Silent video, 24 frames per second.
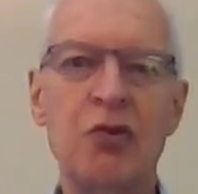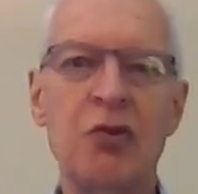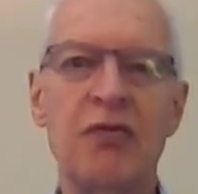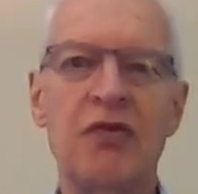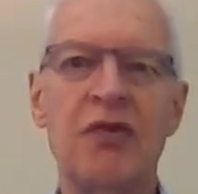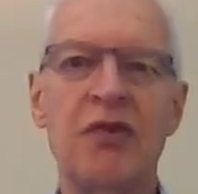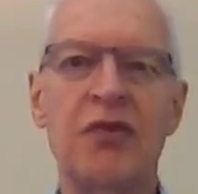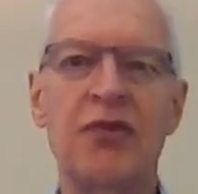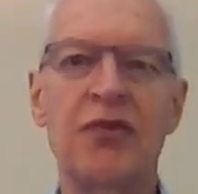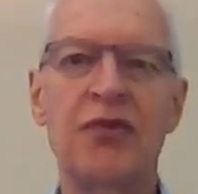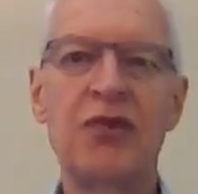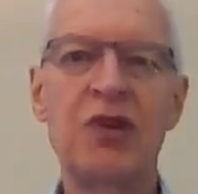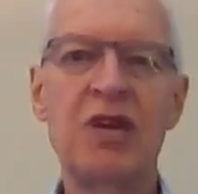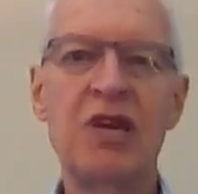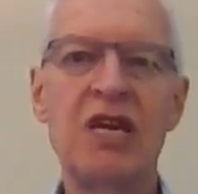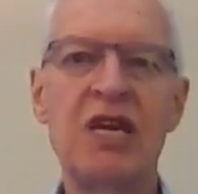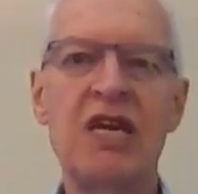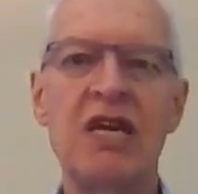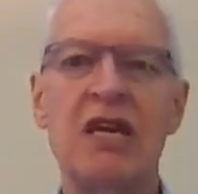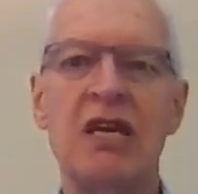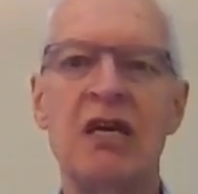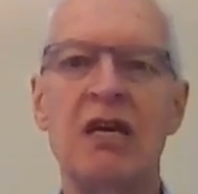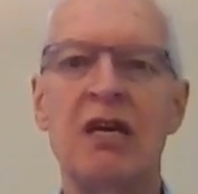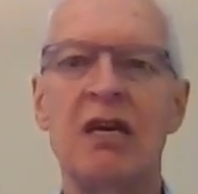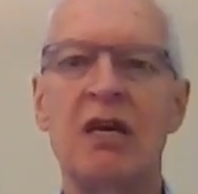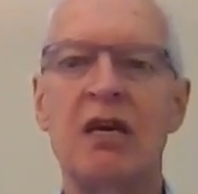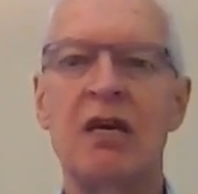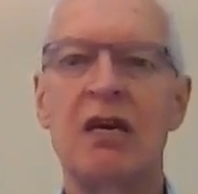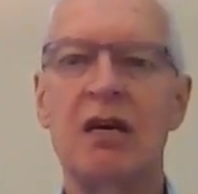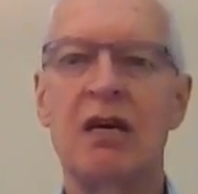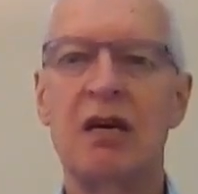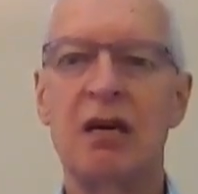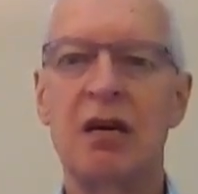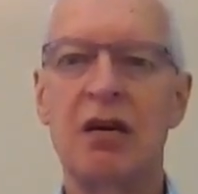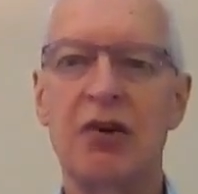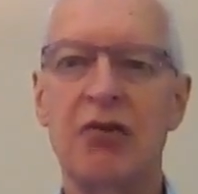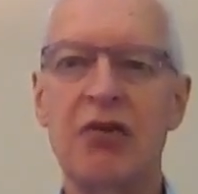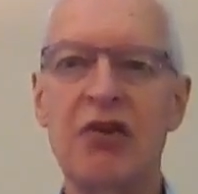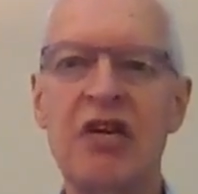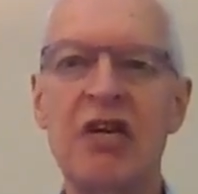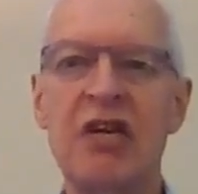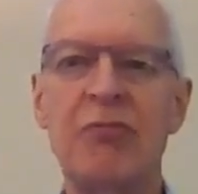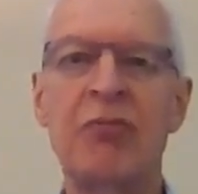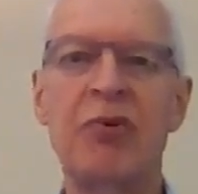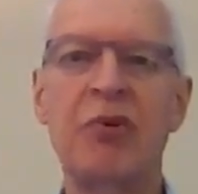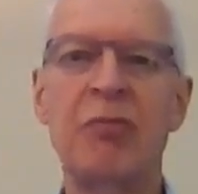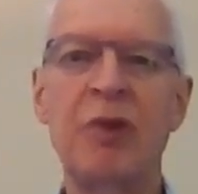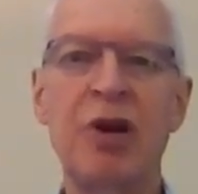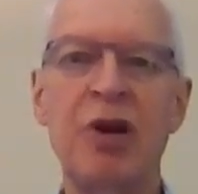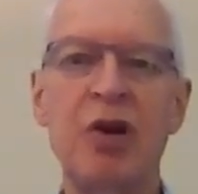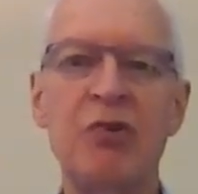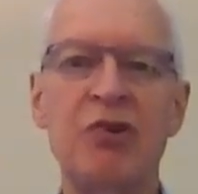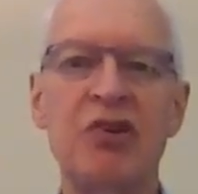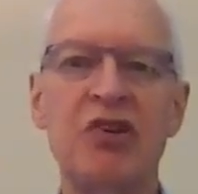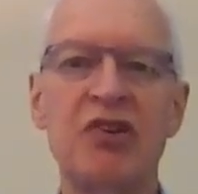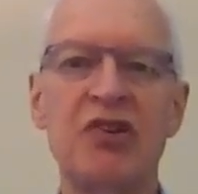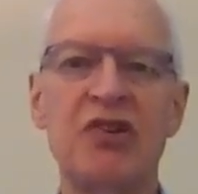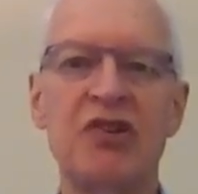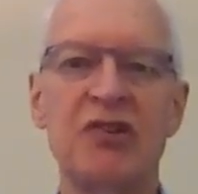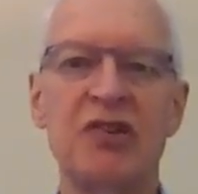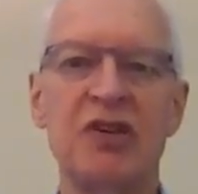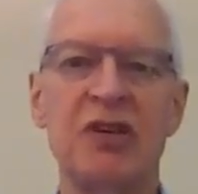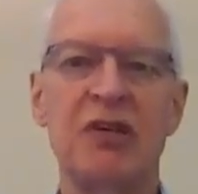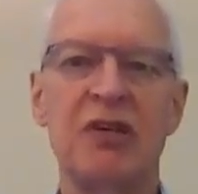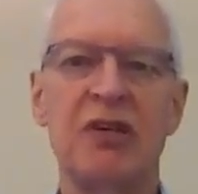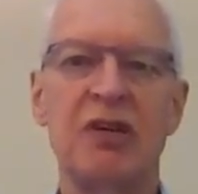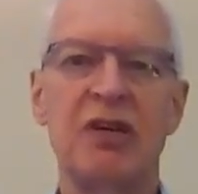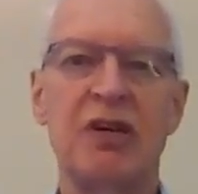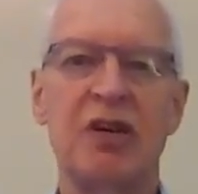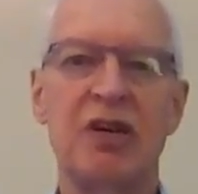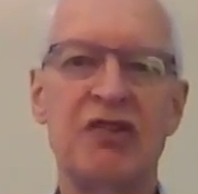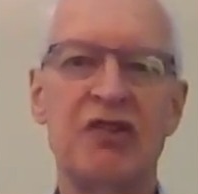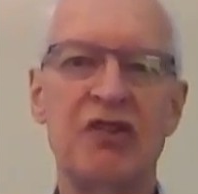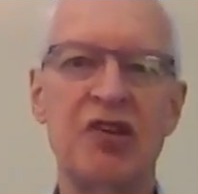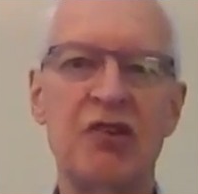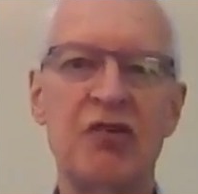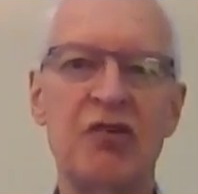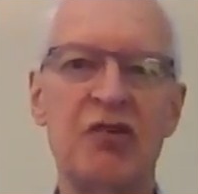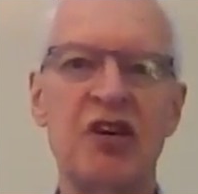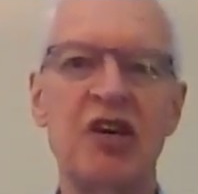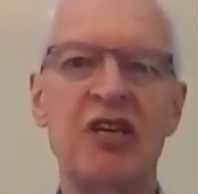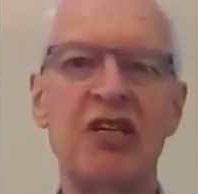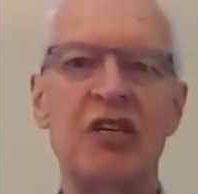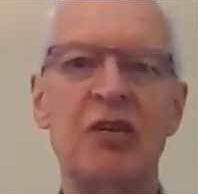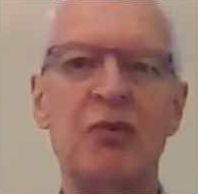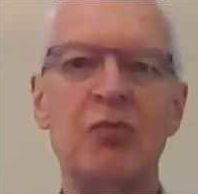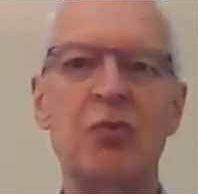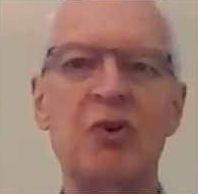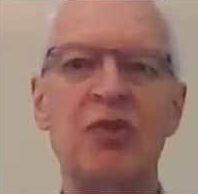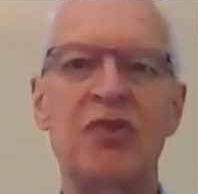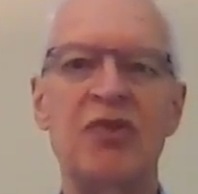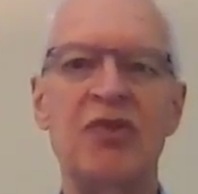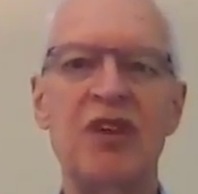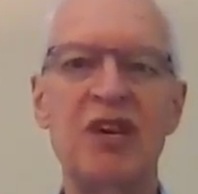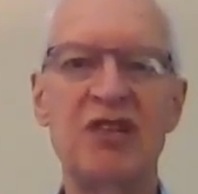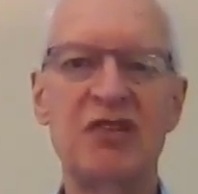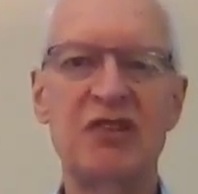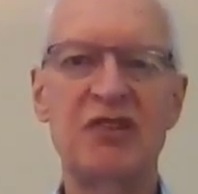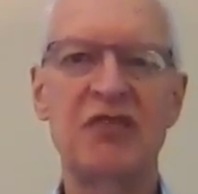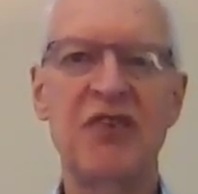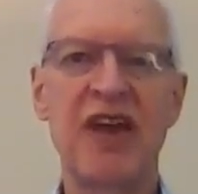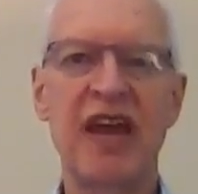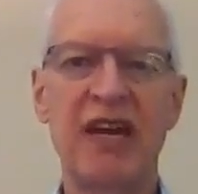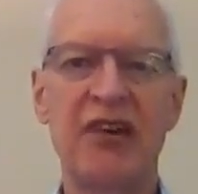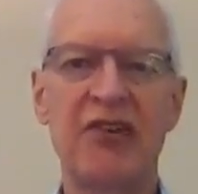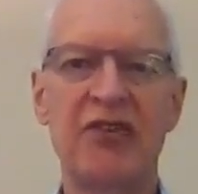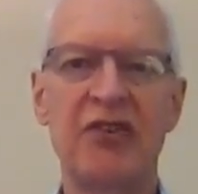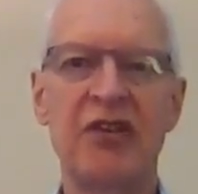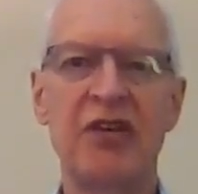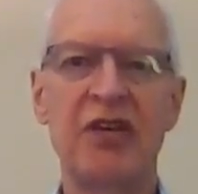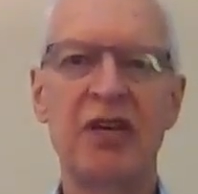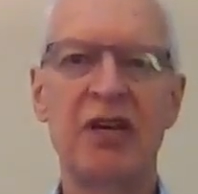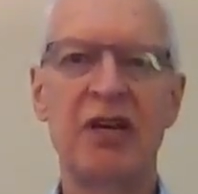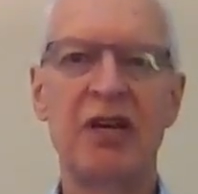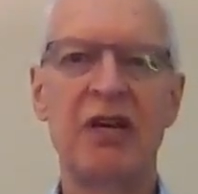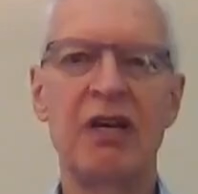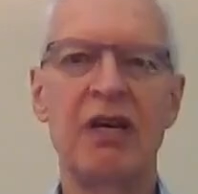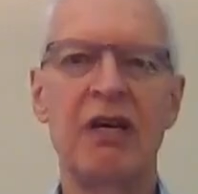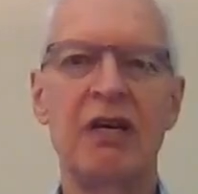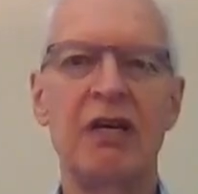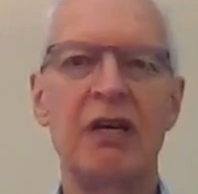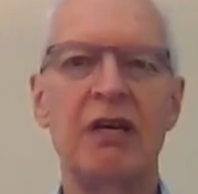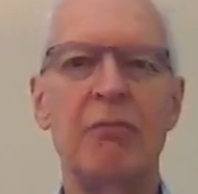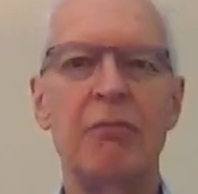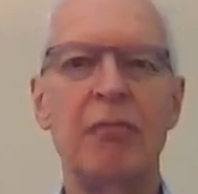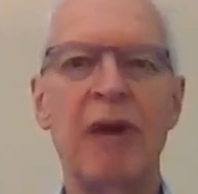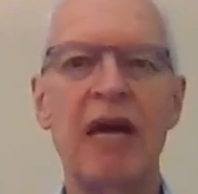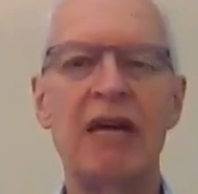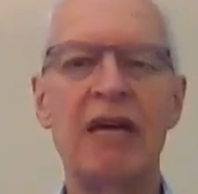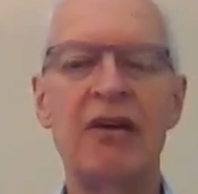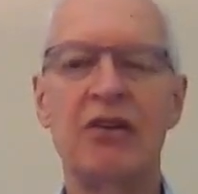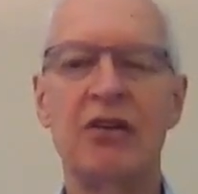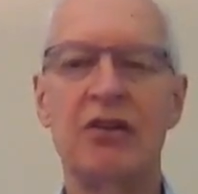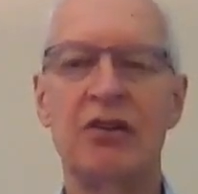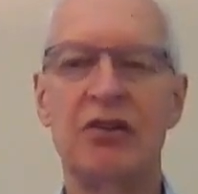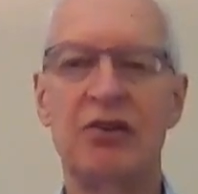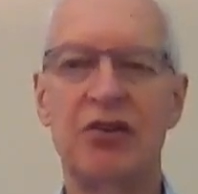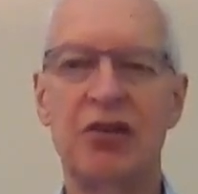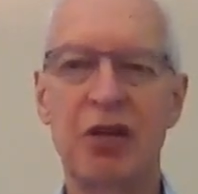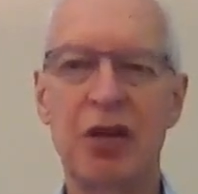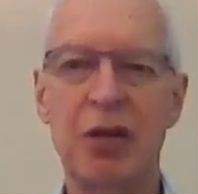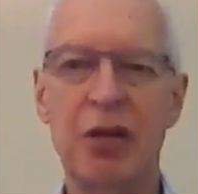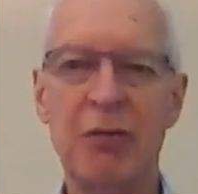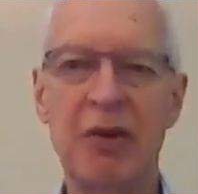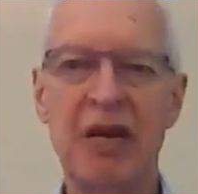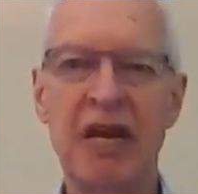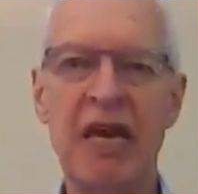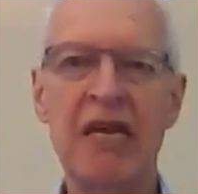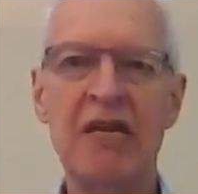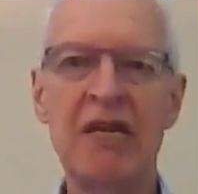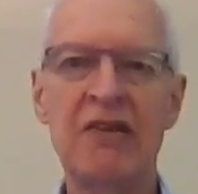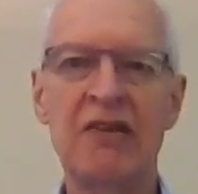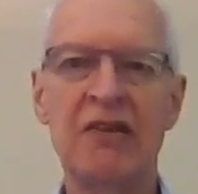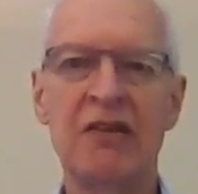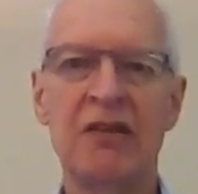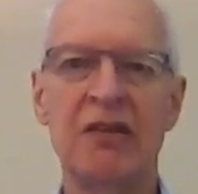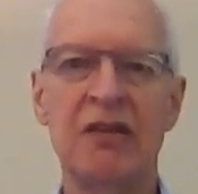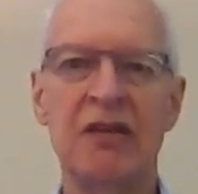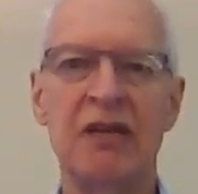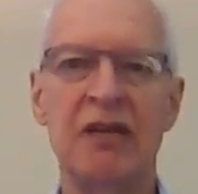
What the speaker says: of the three green promoters associated with this factory might terminate,